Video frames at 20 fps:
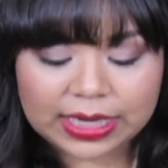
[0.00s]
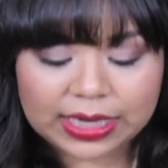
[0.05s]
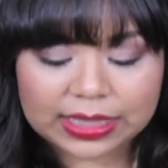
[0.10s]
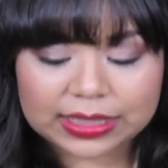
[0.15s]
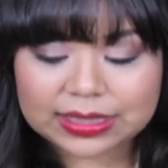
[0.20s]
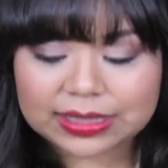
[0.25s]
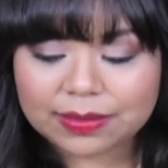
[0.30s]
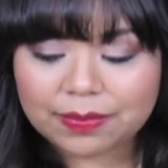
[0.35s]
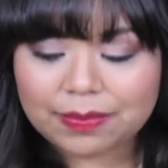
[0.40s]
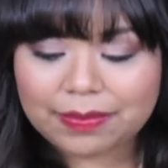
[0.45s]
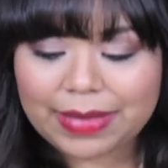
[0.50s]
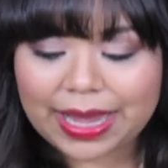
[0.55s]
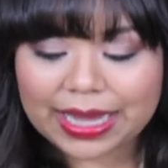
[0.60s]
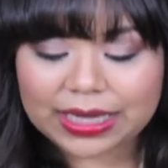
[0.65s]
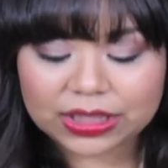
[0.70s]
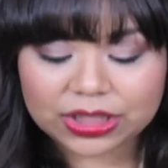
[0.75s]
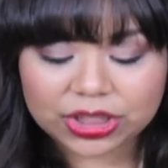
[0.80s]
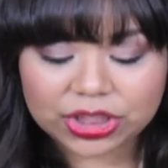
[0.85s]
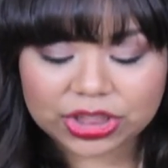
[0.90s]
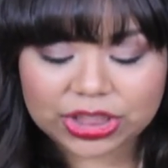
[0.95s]
It's a
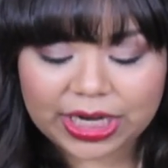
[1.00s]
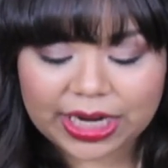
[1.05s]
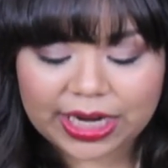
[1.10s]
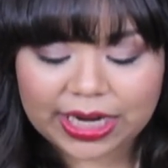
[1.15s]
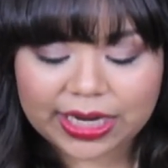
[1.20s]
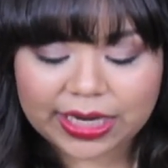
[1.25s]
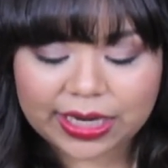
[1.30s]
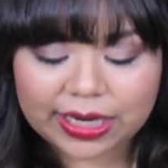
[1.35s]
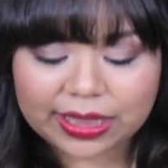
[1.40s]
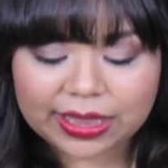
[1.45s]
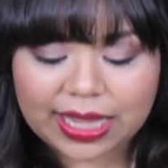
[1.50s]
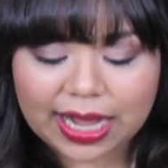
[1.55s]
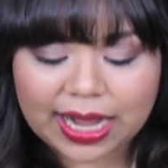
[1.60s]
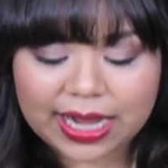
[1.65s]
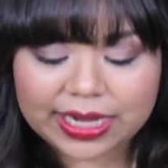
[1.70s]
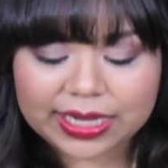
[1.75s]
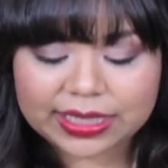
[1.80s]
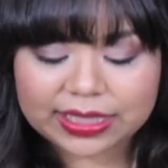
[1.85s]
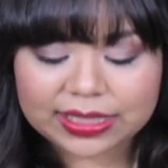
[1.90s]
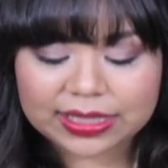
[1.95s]
matte shade
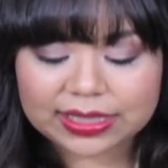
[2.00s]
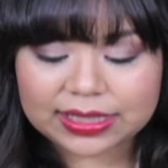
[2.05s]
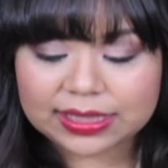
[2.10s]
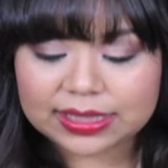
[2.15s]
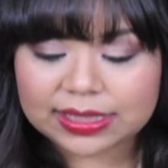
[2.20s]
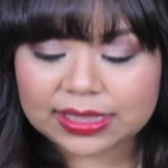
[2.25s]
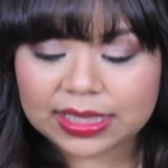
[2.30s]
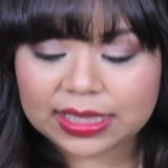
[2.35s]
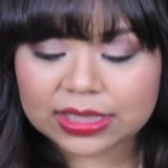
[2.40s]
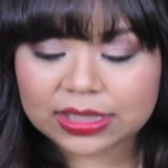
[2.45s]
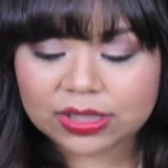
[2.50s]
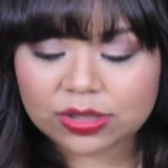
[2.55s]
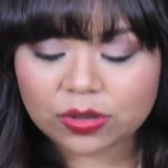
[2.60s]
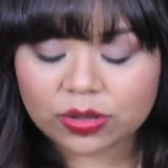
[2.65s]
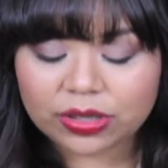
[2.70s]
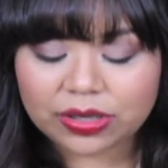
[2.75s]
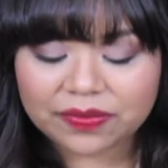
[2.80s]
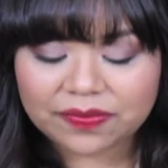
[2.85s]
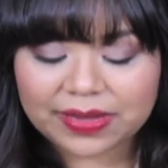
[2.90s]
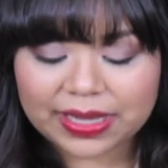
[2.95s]
that is
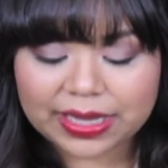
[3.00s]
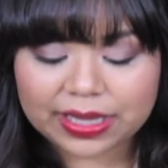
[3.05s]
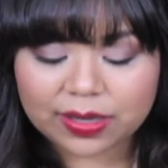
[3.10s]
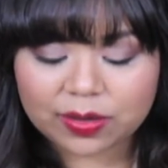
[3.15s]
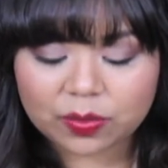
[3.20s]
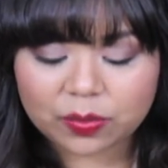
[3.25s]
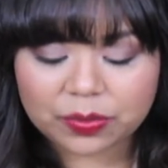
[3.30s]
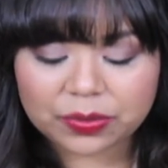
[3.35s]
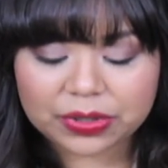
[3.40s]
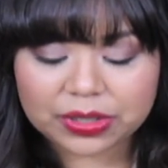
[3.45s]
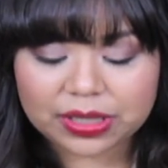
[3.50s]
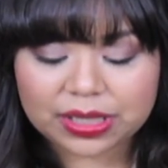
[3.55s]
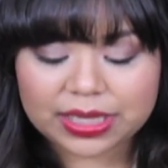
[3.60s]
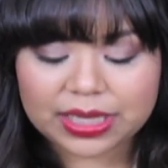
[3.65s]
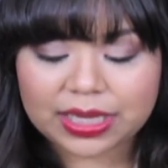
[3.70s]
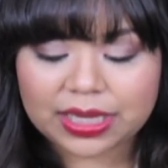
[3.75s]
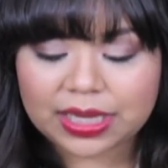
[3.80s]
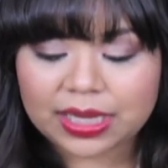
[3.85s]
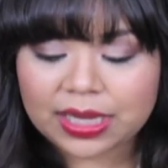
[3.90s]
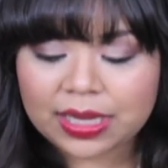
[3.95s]
sort of like a
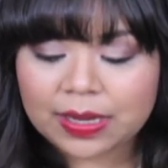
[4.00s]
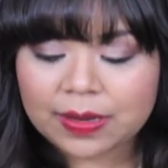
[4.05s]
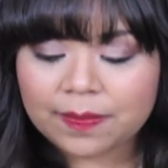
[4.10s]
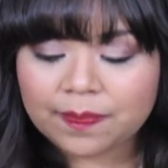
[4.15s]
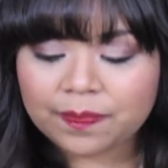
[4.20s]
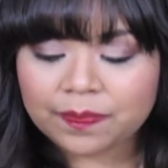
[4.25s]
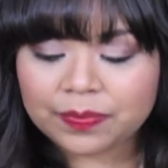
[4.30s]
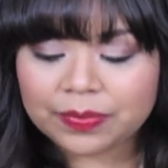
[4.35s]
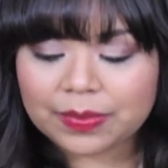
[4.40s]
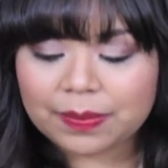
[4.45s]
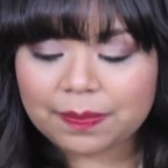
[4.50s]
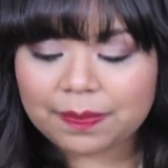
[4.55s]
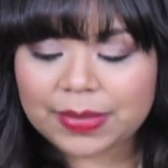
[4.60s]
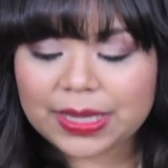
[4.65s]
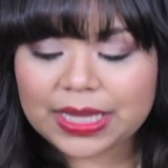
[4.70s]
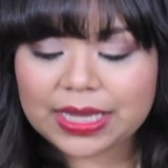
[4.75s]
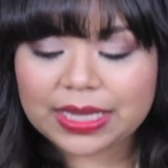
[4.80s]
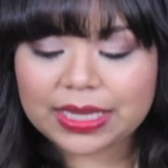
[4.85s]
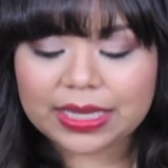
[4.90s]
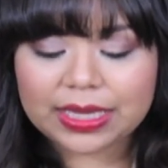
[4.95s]
really
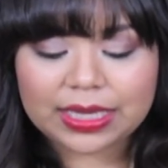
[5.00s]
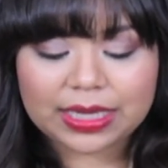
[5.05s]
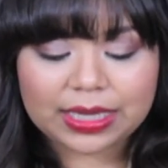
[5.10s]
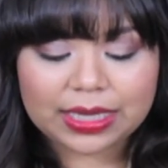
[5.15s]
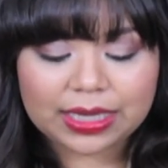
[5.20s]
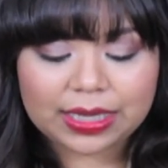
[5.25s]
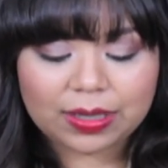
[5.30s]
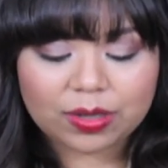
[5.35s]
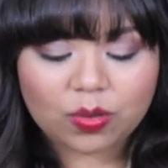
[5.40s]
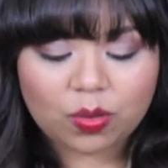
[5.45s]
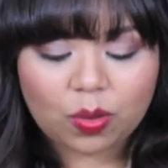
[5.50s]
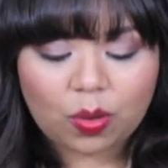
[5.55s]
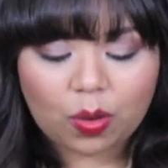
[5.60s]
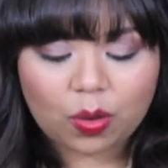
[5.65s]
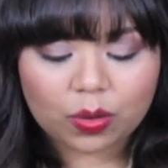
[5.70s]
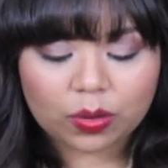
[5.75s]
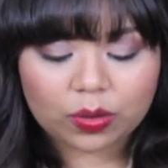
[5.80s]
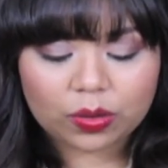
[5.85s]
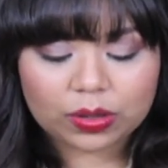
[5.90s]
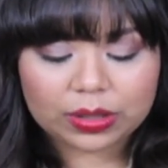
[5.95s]
pinky
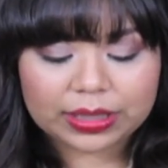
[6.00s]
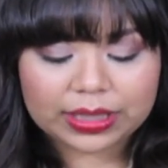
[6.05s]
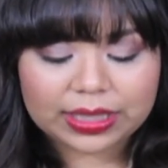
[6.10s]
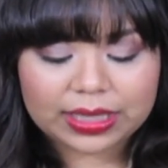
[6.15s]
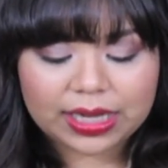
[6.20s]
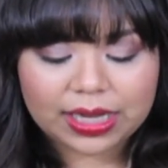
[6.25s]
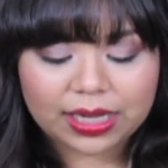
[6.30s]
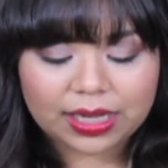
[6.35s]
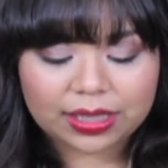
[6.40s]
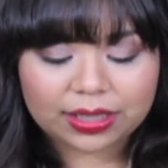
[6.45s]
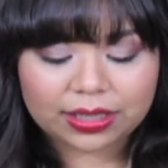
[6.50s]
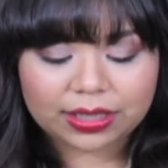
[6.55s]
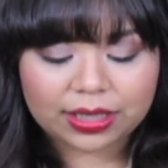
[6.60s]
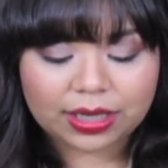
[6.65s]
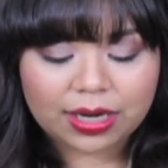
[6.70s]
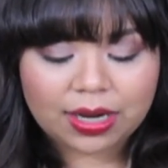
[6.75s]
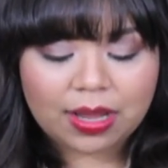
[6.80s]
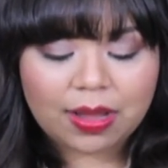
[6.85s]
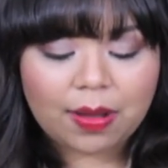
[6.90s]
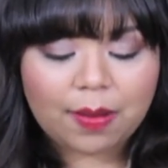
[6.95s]
corally
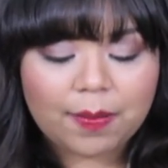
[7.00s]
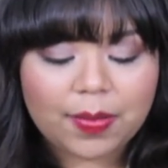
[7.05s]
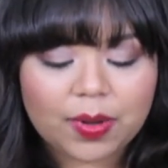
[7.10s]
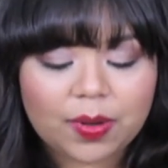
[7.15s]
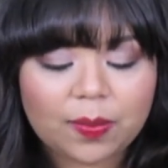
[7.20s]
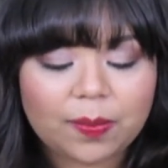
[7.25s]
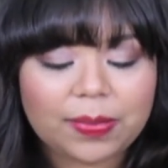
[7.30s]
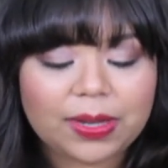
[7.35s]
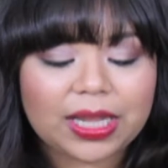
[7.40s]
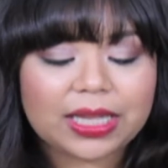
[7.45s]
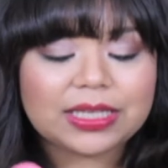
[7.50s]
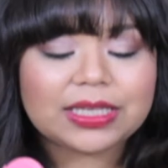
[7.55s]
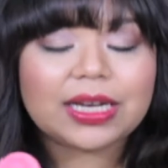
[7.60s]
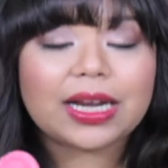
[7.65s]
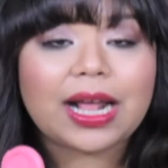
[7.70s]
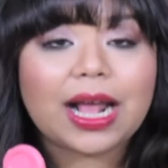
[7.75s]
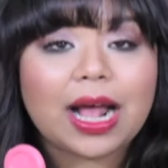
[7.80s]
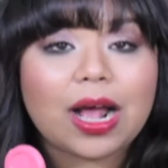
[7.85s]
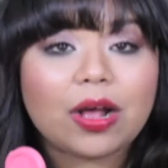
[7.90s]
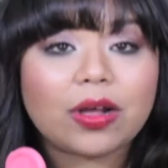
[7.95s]
color, but
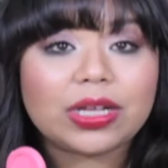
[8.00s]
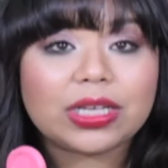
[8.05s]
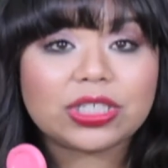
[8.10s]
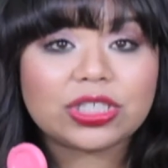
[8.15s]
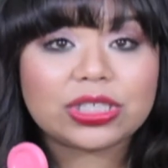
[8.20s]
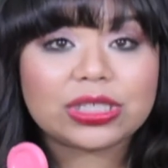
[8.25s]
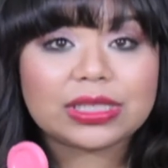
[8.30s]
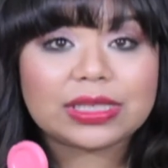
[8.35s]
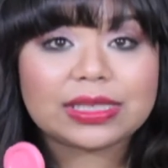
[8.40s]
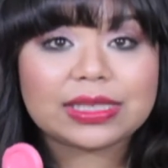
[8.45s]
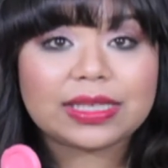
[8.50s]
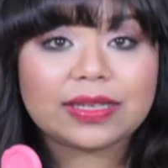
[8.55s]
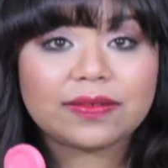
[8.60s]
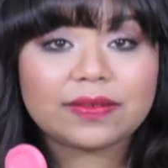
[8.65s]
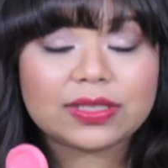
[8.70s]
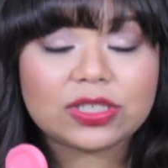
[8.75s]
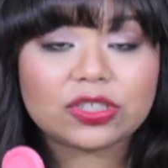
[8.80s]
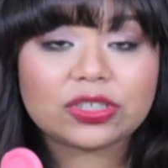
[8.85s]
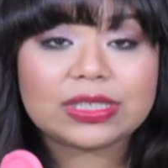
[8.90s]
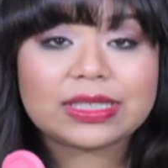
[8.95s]
blended out it just
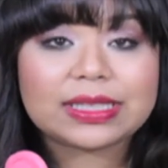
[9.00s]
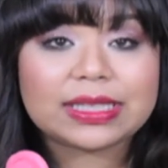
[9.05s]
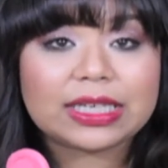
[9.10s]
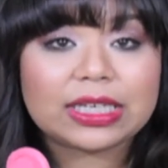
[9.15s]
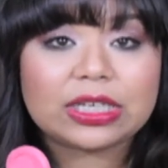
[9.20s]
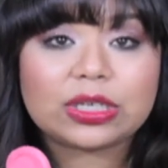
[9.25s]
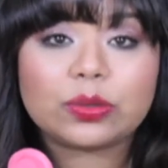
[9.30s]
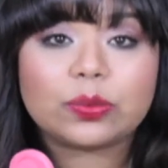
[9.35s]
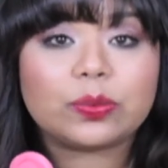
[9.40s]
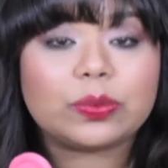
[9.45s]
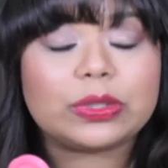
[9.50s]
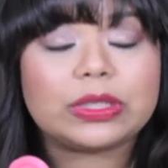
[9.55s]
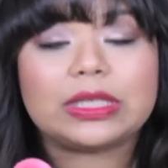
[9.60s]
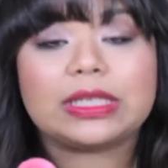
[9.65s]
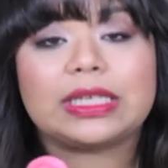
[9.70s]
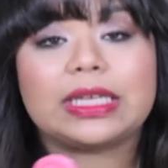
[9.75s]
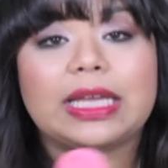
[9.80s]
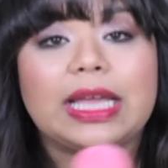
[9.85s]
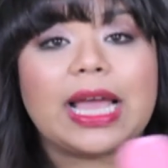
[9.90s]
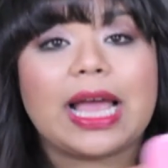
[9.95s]
gives your skin a
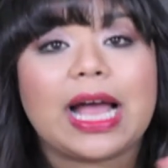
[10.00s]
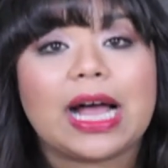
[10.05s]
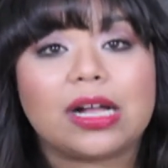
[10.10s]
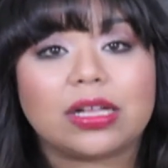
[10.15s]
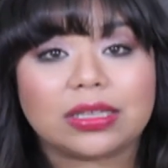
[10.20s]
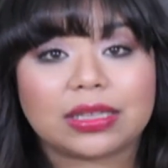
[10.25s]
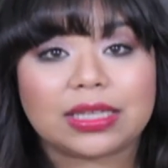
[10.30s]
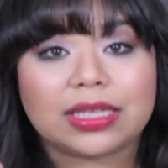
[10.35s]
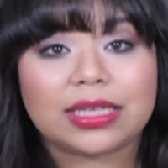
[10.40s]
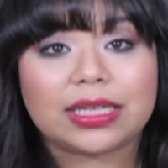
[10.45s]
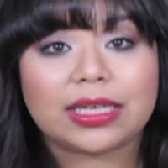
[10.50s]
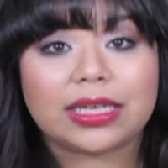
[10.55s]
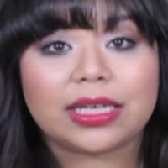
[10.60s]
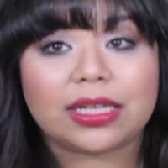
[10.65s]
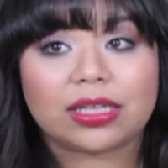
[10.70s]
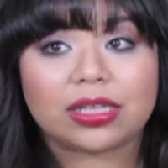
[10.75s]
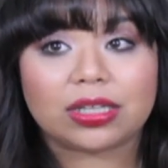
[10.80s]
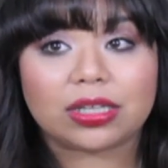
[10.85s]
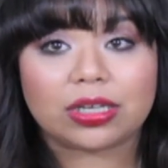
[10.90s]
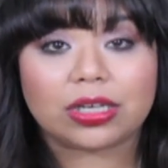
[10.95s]
really healthy
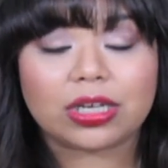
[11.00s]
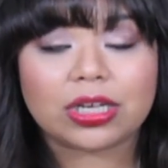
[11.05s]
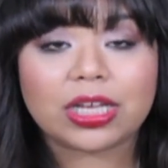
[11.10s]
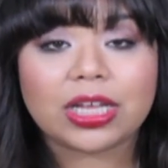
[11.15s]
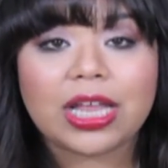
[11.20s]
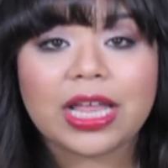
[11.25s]
look,